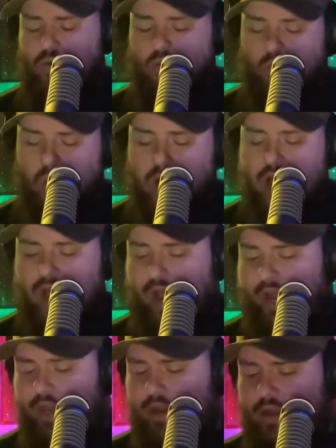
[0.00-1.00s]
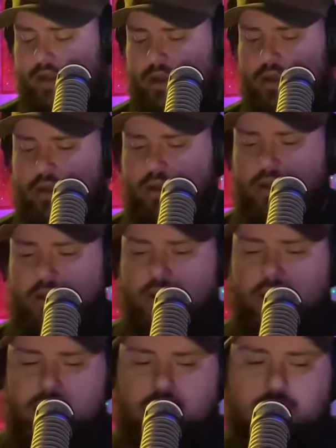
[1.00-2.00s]
why
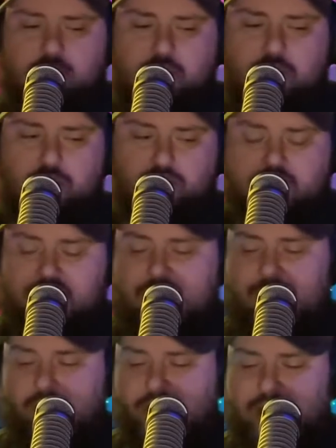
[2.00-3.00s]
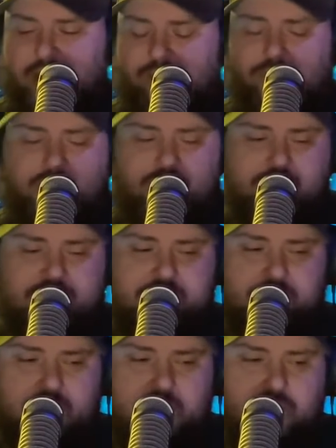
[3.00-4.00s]
you can or can't forgive
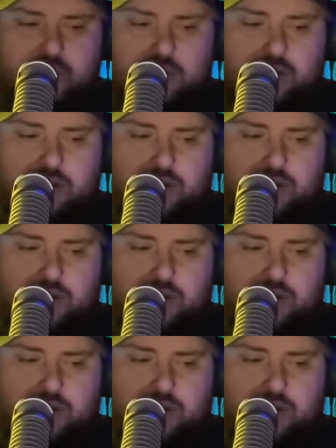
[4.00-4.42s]
somebody.